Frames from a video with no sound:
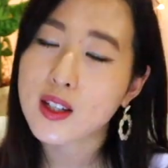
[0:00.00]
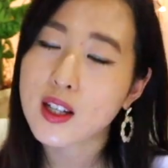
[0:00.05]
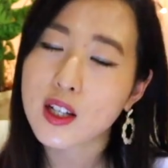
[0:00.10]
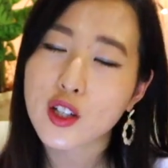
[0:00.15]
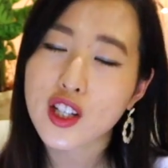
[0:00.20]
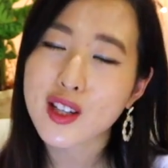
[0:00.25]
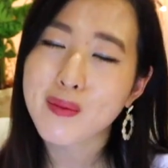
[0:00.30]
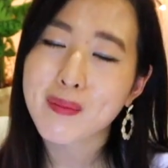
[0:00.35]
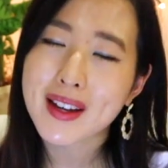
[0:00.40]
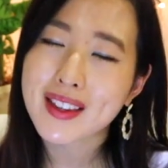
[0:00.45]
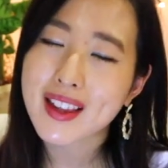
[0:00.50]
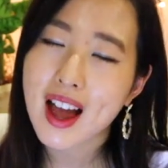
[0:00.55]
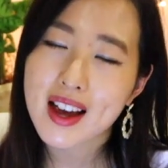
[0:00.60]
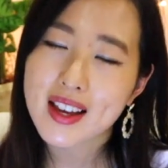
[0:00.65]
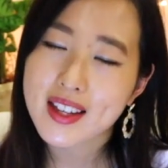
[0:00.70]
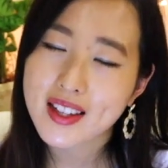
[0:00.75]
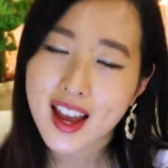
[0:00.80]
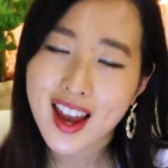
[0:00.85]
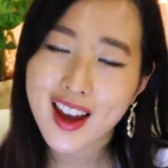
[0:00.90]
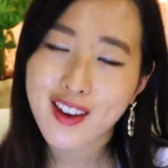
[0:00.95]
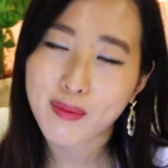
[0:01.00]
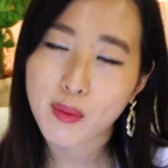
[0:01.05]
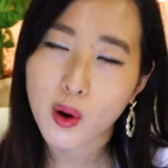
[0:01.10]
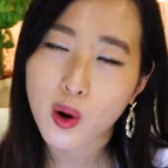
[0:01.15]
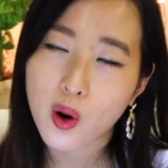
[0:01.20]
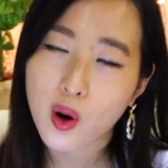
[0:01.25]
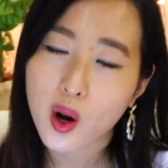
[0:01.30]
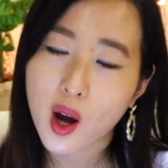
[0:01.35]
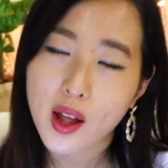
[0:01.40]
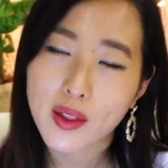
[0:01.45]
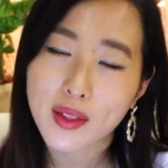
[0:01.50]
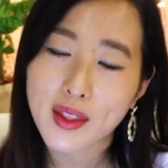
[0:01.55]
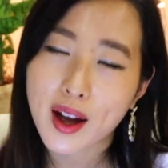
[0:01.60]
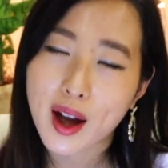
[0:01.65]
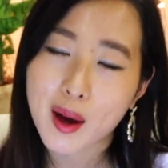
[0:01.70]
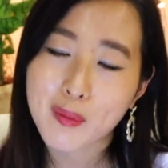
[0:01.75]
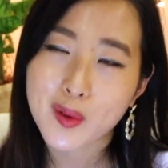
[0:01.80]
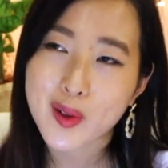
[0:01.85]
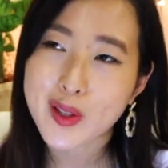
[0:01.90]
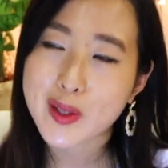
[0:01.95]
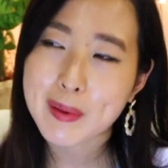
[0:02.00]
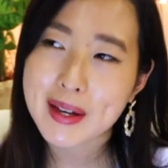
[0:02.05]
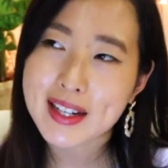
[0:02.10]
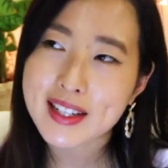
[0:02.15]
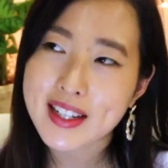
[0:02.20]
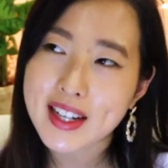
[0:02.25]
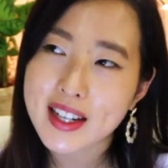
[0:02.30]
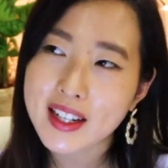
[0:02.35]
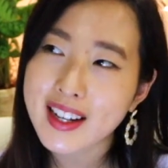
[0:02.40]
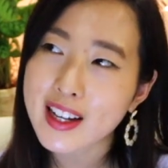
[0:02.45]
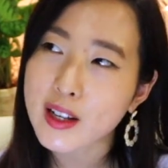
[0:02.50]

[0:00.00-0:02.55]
It doesn't mean that I save more and that I'm not spending.